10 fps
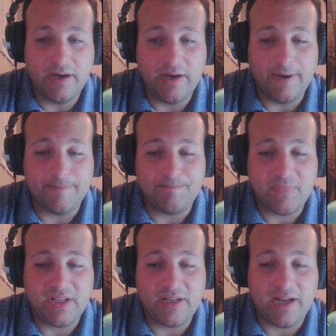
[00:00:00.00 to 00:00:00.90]
Um,
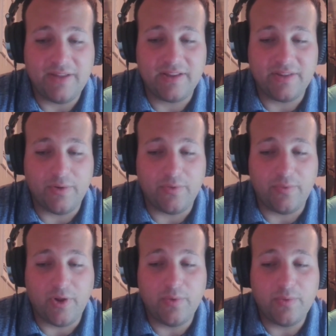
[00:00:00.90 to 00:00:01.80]
I think they're
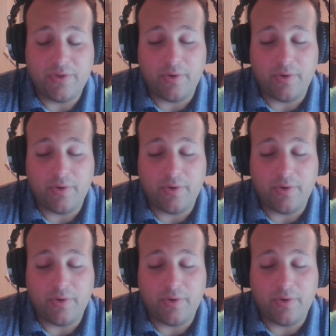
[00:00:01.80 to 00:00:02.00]
low.